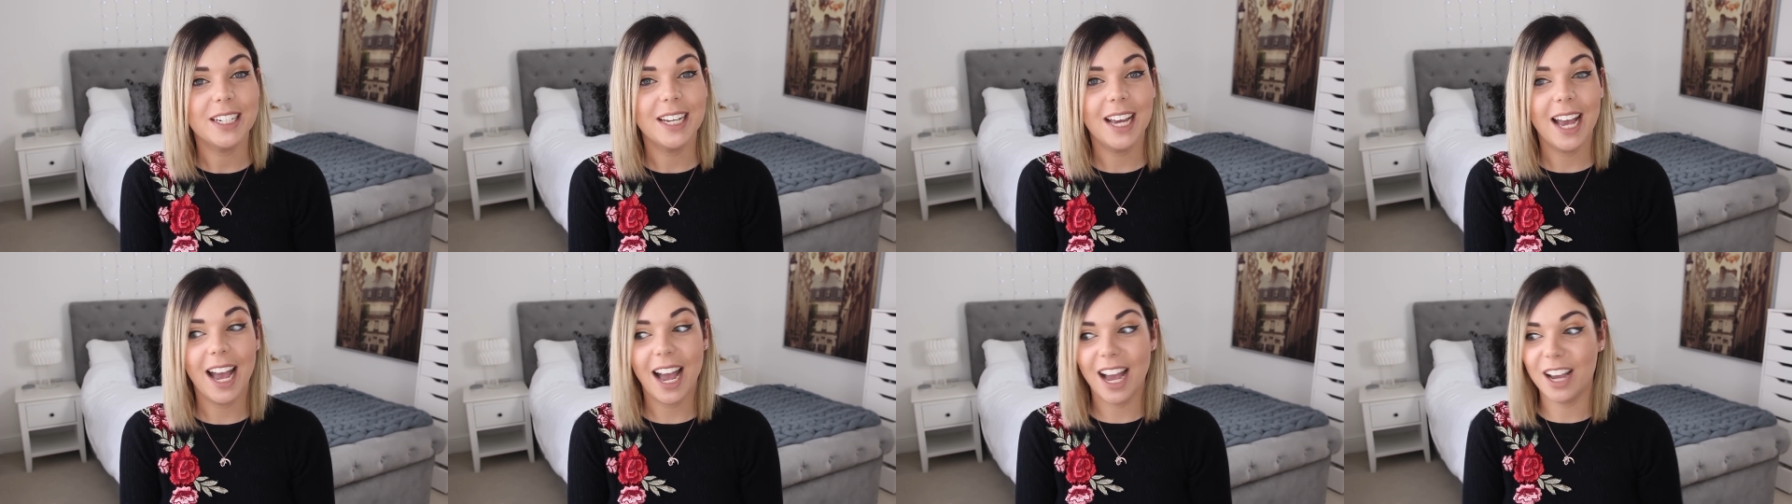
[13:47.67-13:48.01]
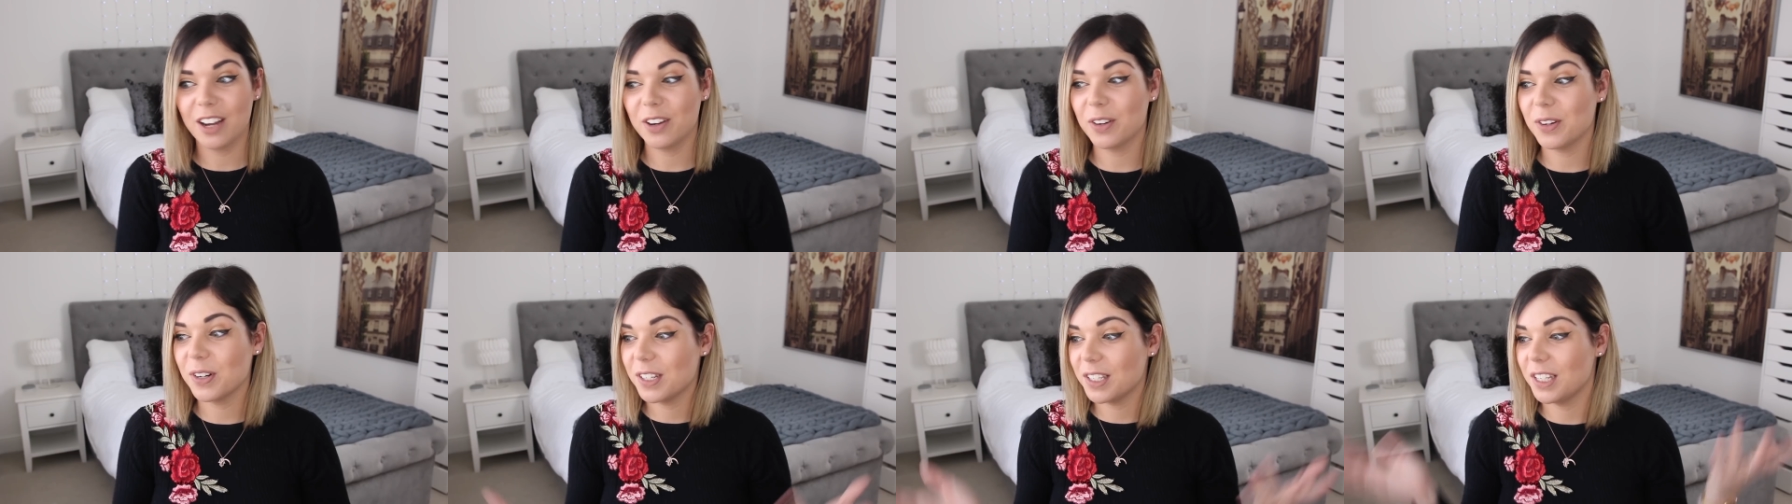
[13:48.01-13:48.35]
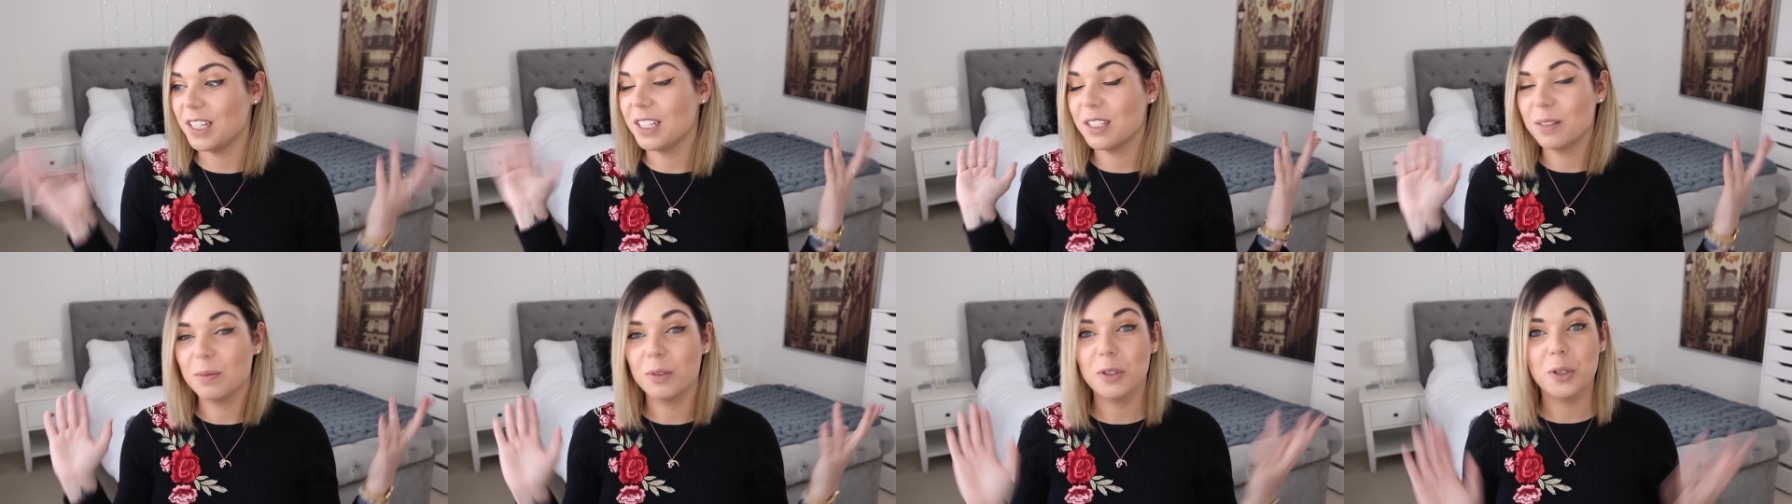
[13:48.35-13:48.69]
it and got to
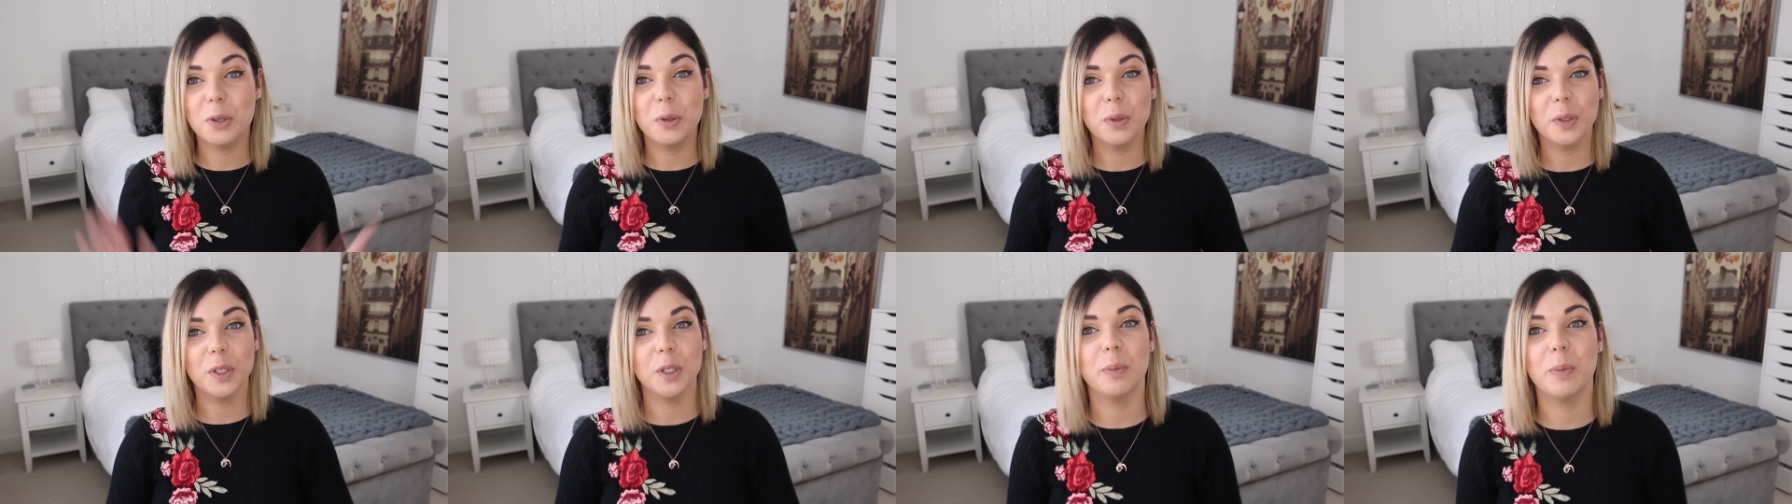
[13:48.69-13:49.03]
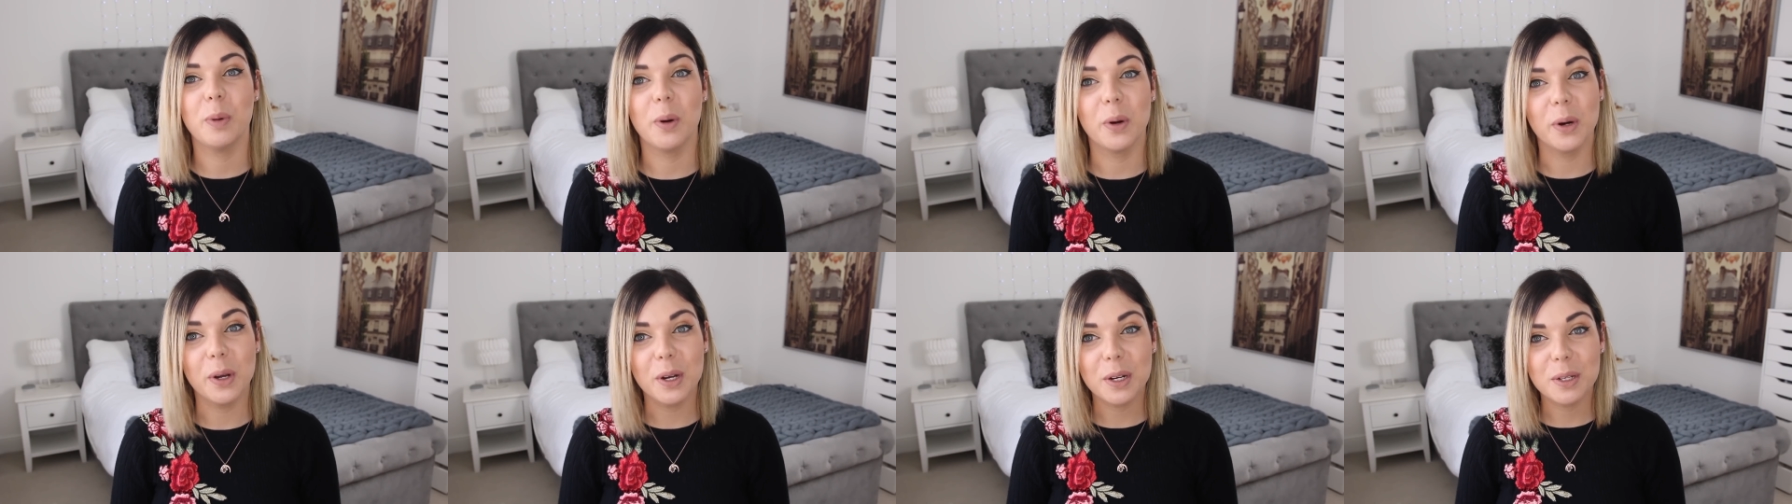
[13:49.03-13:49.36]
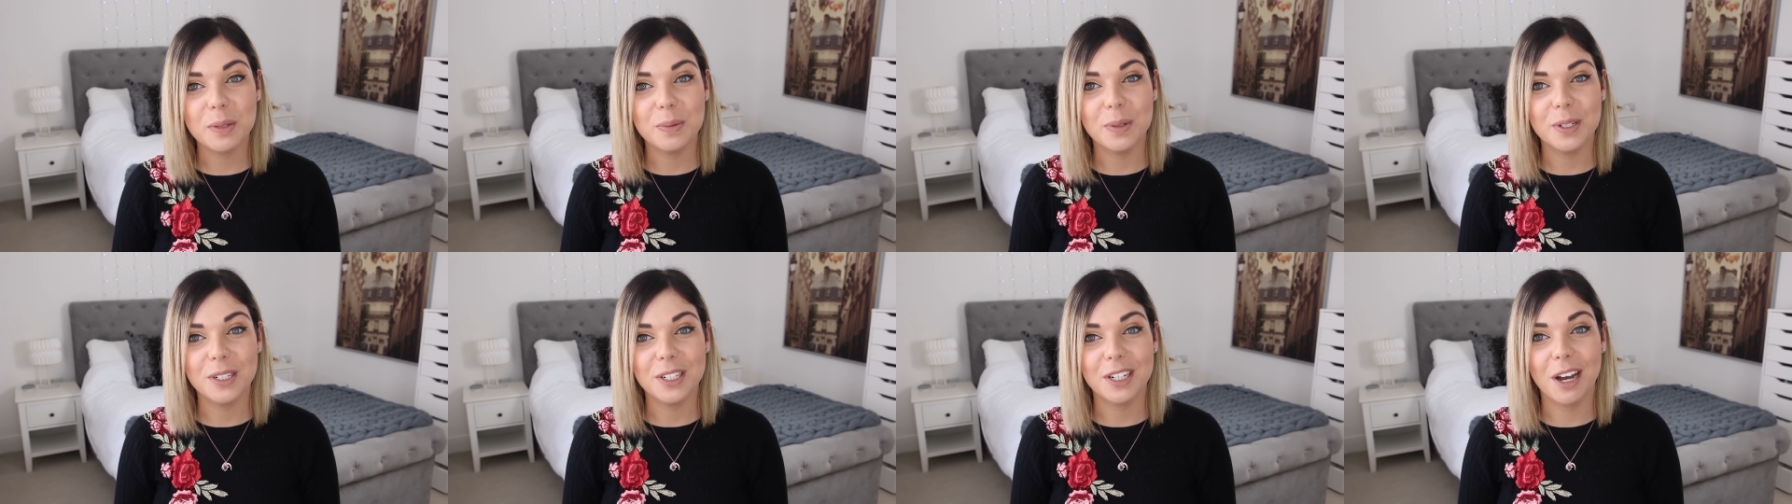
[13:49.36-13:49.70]
see some cool new
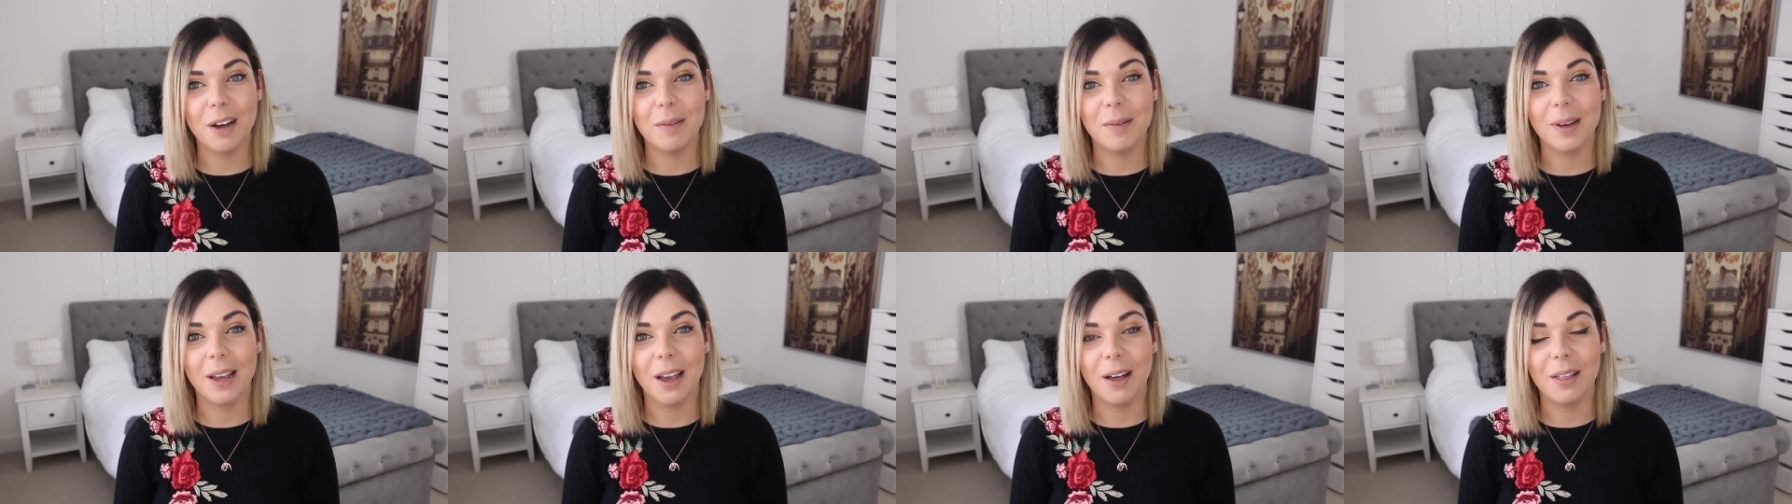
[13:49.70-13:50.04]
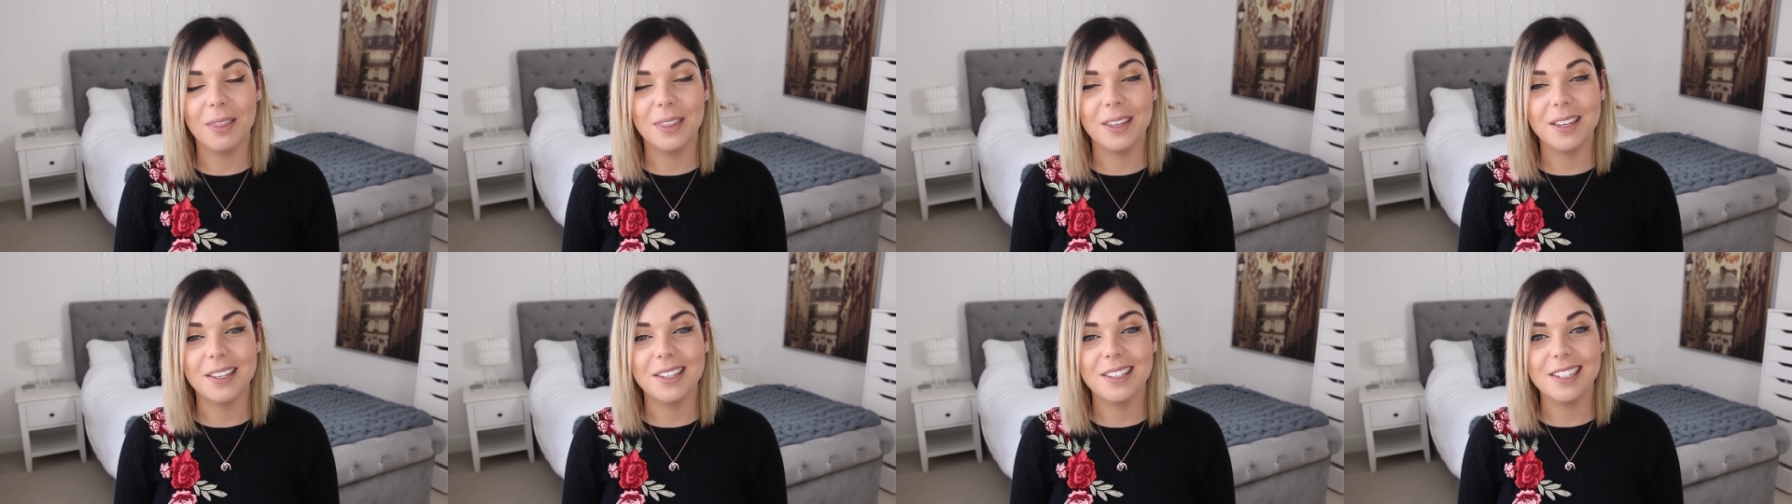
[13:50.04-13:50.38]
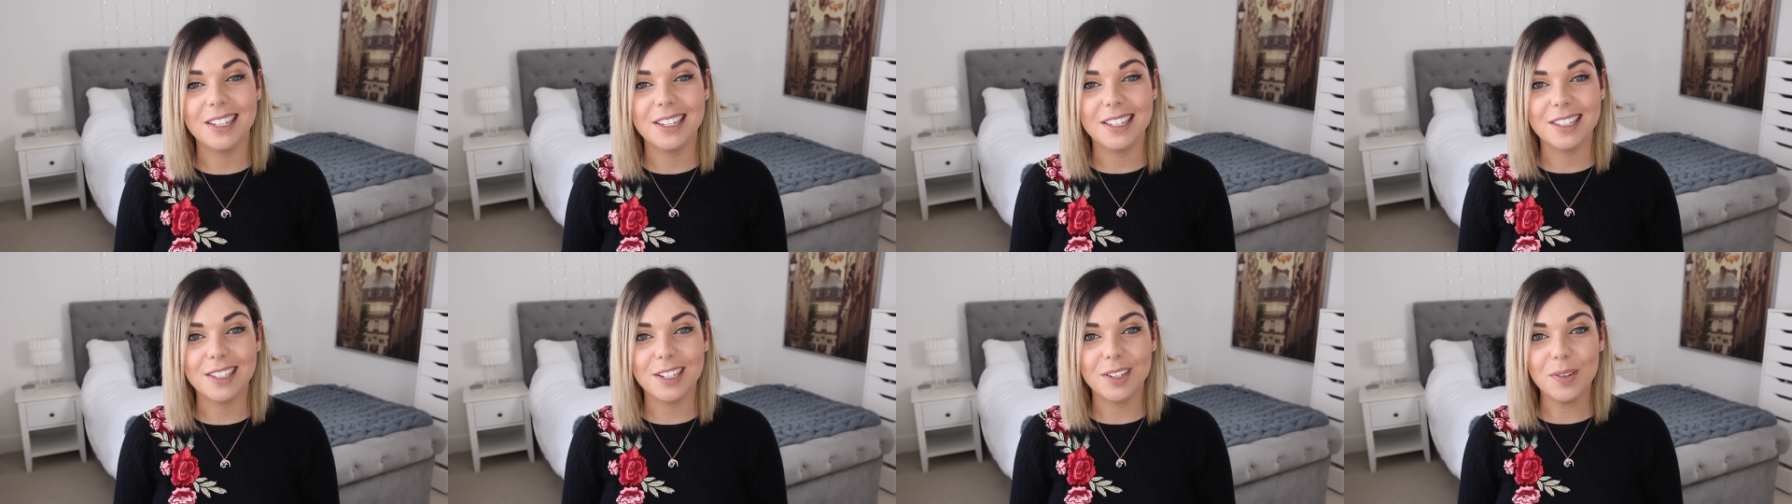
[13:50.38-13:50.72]
products which are coming out this
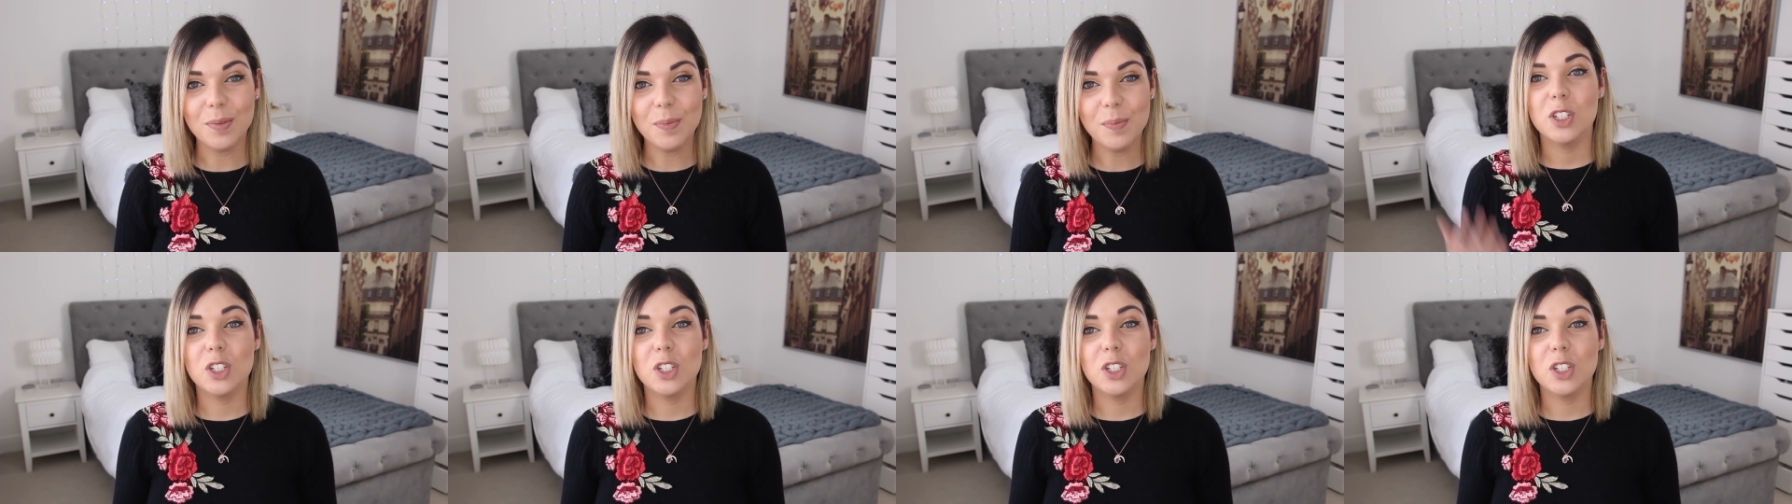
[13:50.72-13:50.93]
season.